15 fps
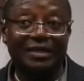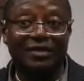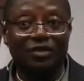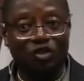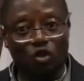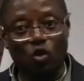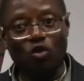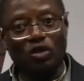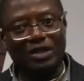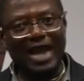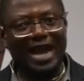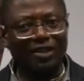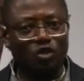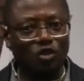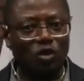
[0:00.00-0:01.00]
So
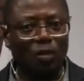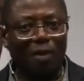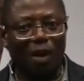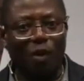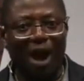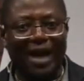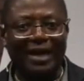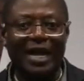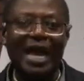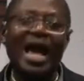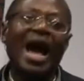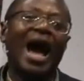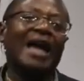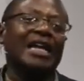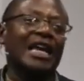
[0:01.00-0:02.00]
that's the number one.
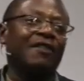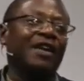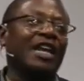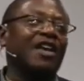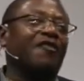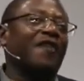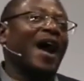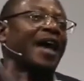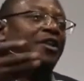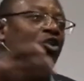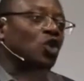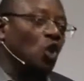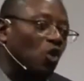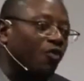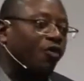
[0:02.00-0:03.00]
And even if I
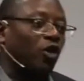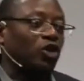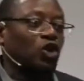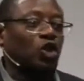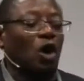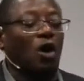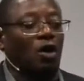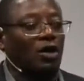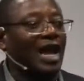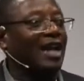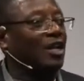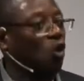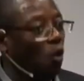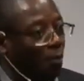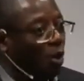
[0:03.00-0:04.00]
knew for sure that
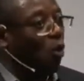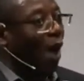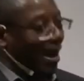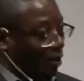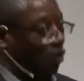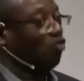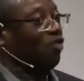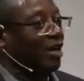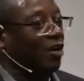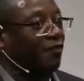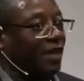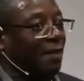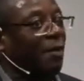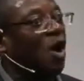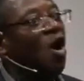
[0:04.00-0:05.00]
there will be 100 of
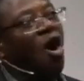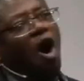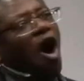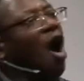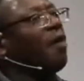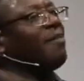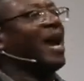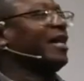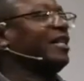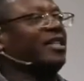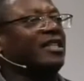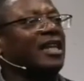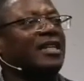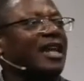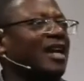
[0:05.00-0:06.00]
them, all my
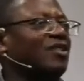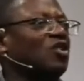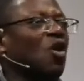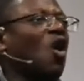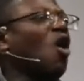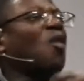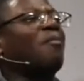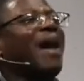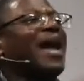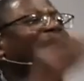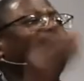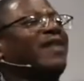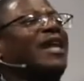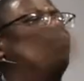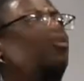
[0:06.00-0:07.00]
descendants, all my
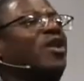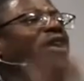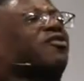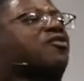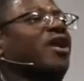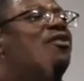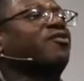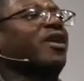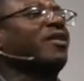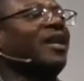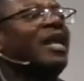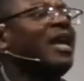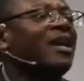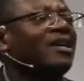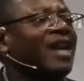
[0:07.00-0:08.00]

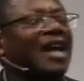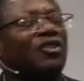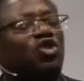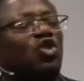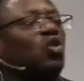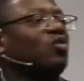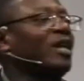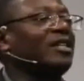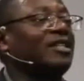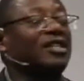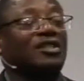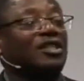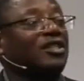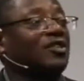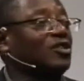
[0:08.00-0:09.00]
great-great-great-great-great-grandchildren till
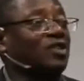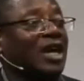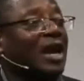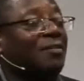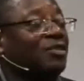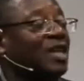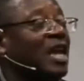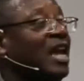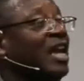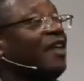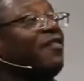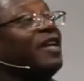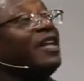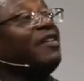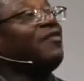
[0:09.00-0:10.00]
Jesus comes,
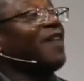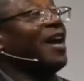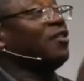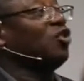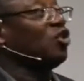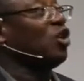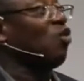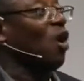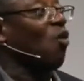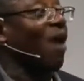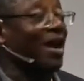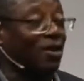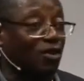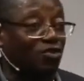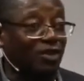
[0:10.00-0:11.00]
even if I knew there were
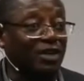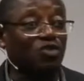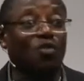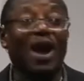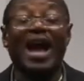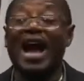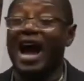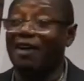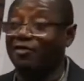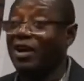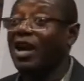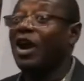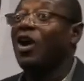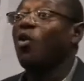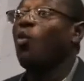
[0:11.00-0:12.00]
100, do I have
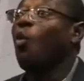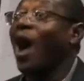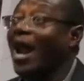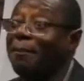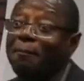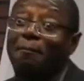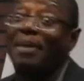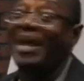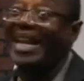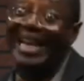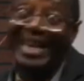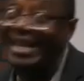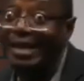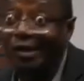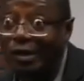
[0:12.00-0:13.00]
1
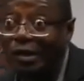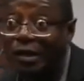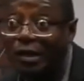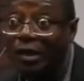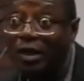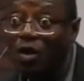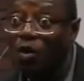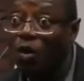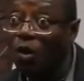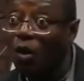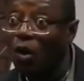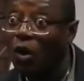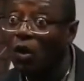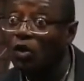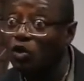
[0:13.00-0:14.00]
billion
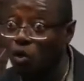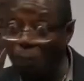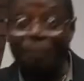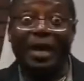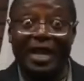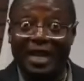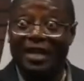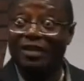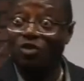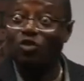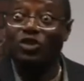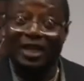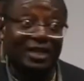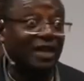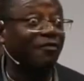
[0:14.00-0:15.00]
to pay to
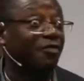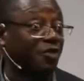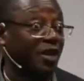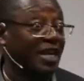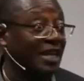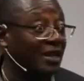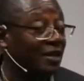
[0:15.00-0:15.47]
set them free?